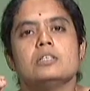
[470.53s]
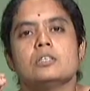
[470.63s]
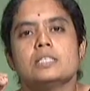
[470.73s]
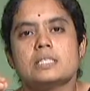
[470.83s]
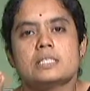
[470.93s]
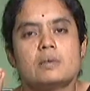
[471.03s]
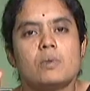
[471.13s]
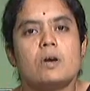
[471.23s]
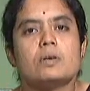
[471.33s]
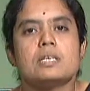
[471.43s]
So this is
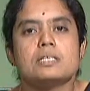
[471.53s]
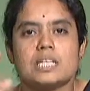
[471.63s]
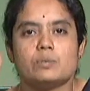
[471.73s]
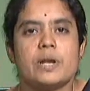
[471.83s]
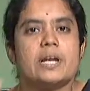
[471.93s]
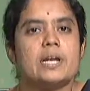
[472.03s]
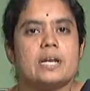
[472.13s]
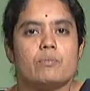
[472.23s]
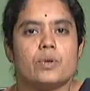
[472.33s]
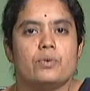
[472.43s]
about
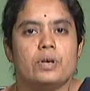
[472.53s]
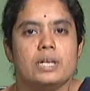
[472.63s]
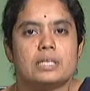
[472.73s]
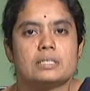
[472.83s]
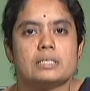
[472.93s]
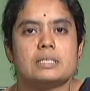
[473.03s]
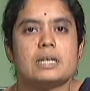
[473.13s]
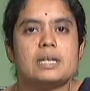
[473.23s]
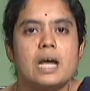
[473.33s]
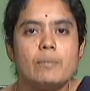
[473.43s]
suspended impurities.
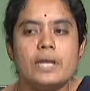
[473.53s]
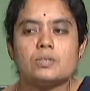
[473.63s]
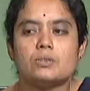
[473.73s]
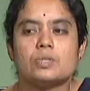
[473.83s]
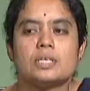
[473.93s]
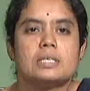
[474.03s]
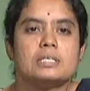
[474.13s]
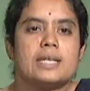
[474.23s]
And coming to the